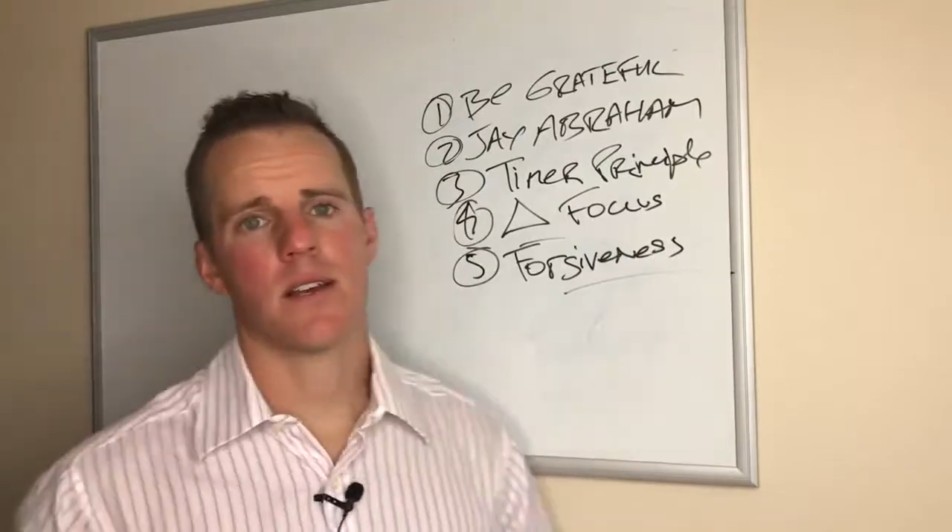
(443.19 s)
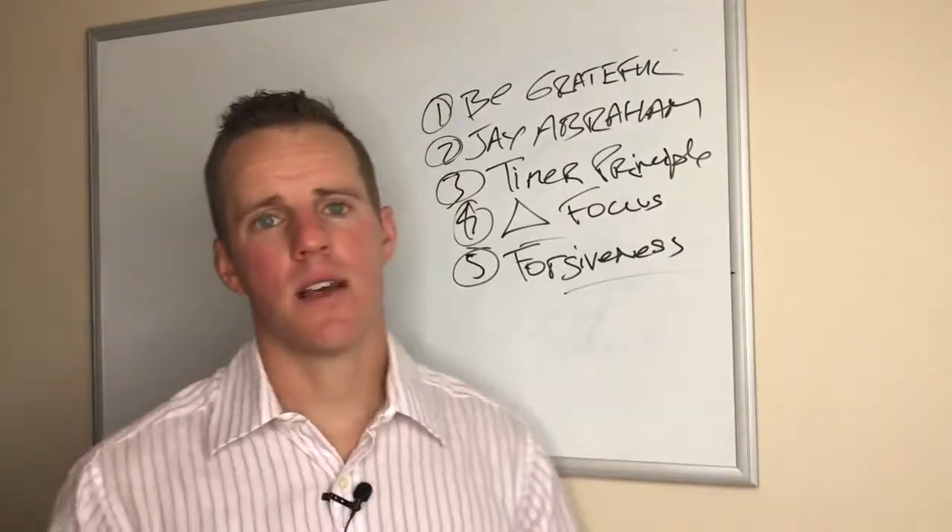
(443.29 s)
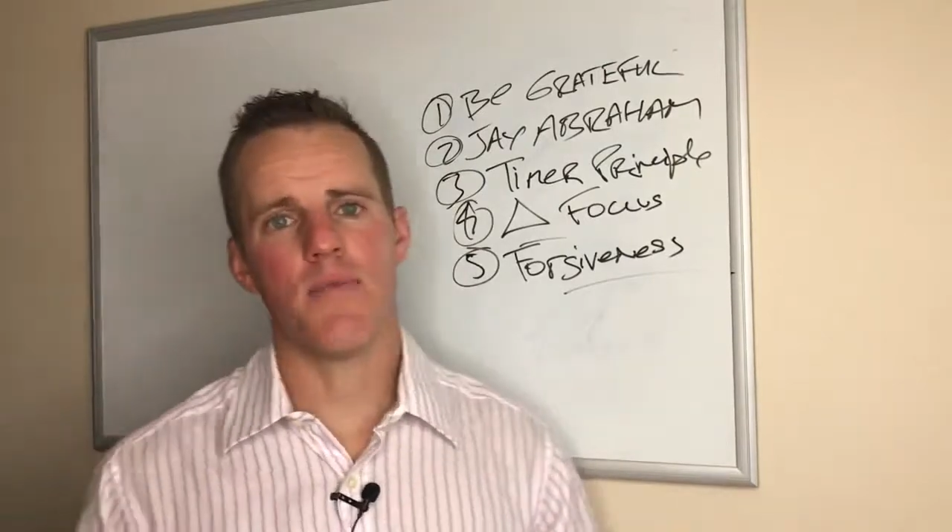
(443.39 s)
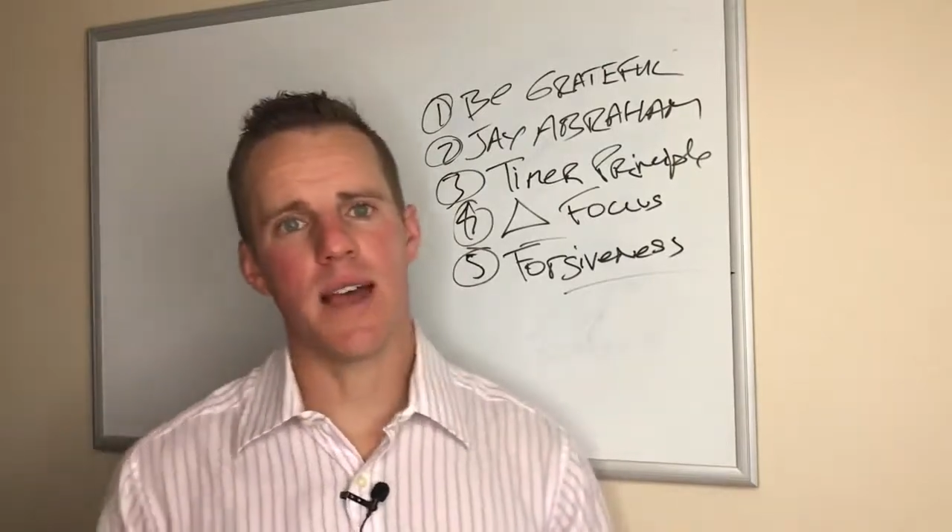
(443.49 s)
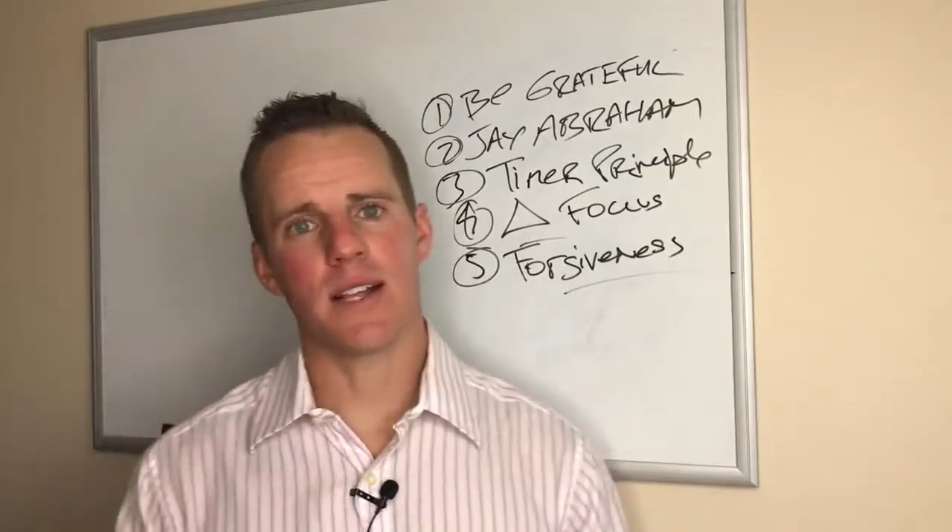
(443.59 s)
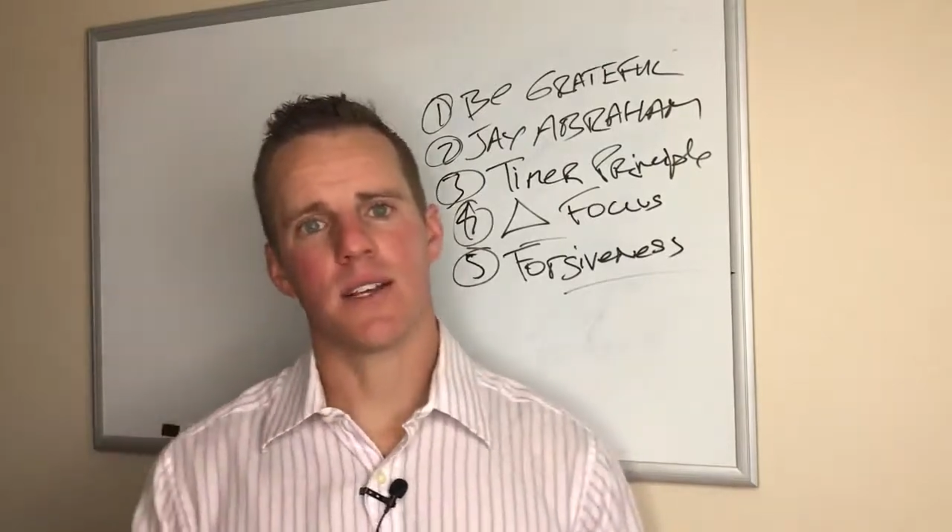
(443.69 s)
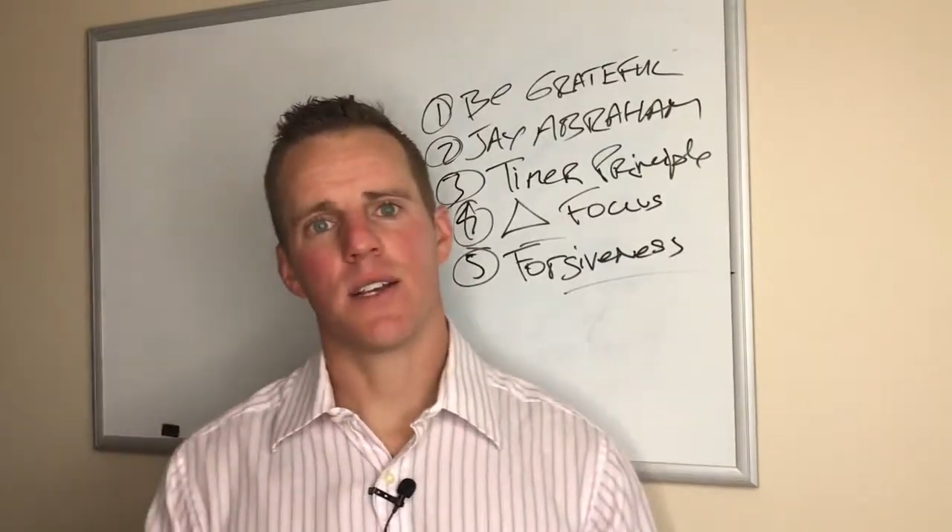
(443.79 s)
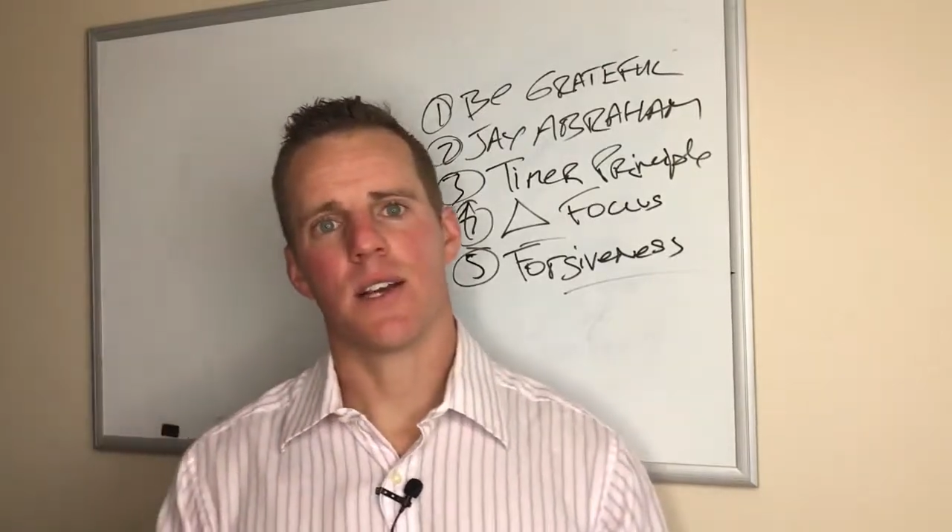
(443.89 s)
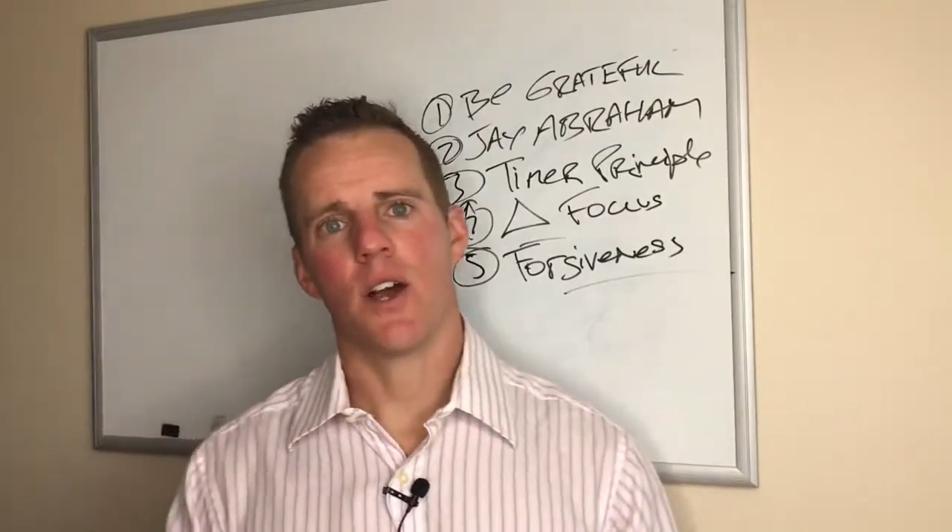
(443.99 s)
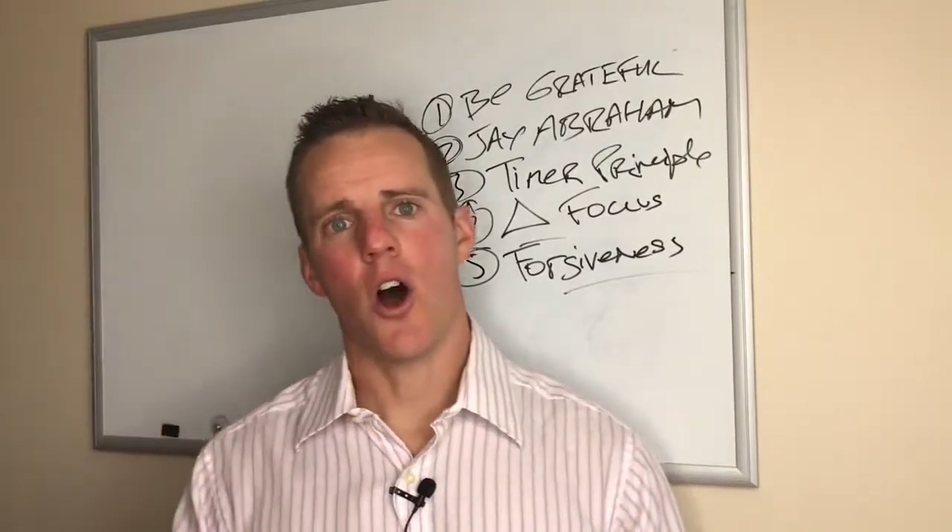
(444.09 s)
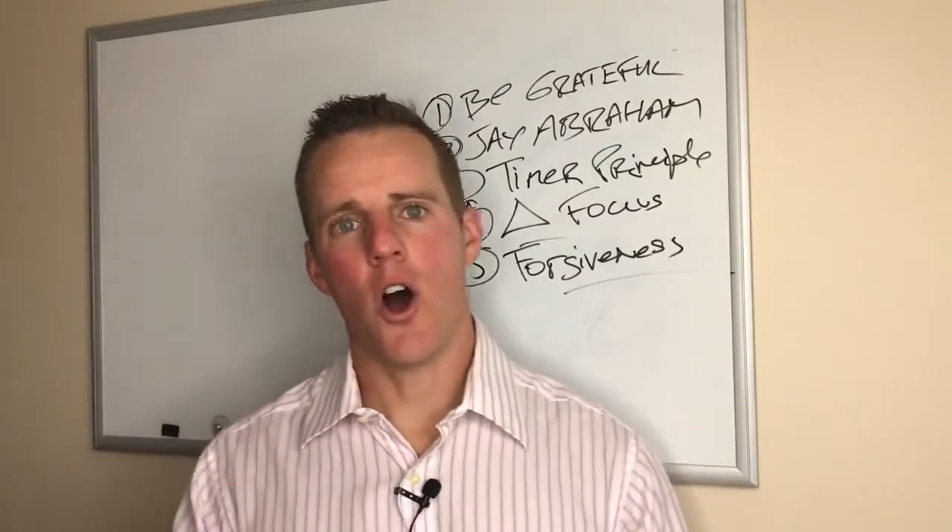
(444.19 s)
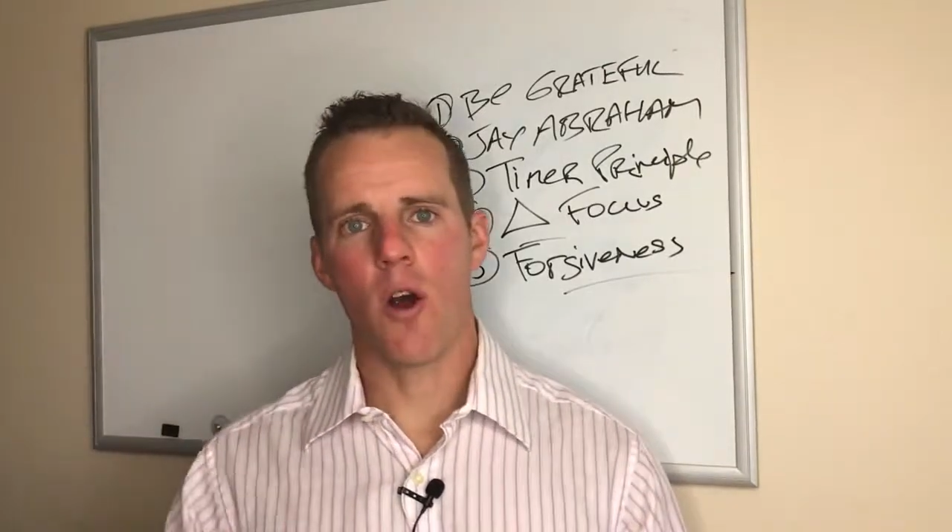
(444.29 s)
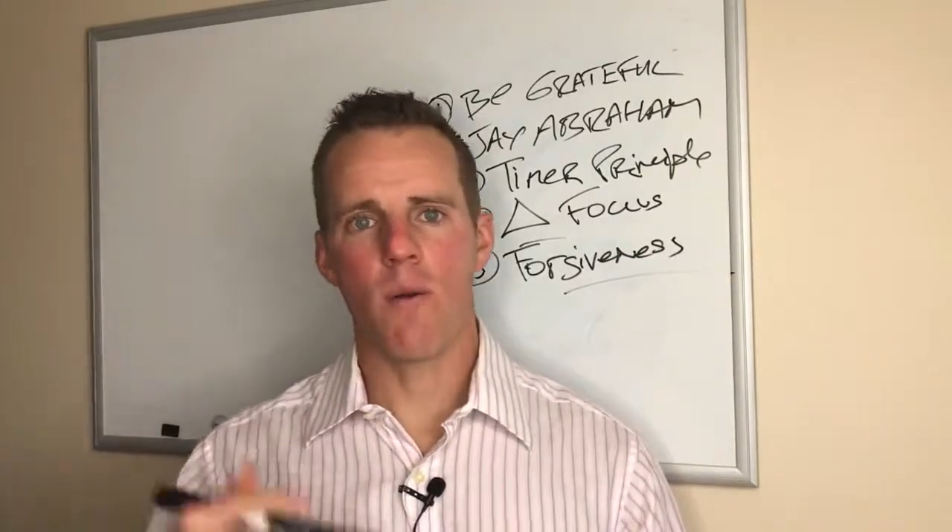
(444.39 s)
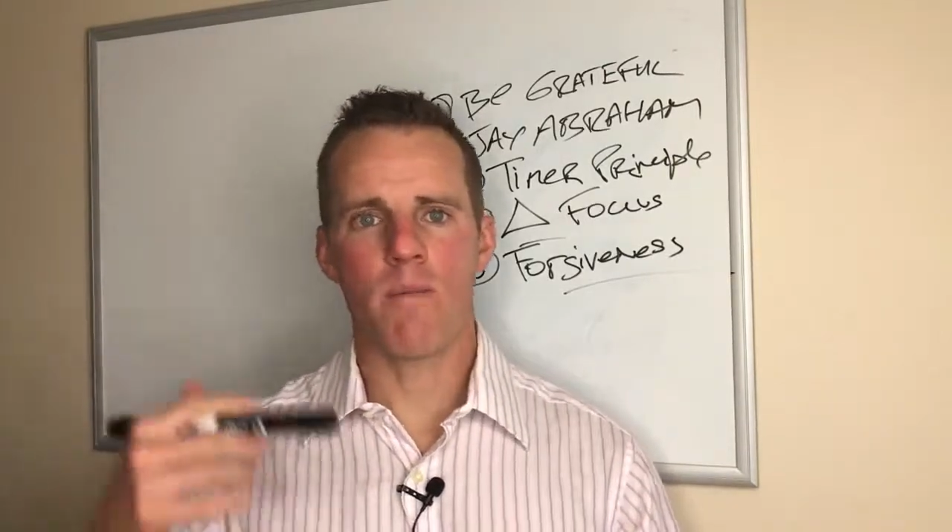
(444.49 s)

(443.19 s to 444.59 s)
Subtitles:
And that our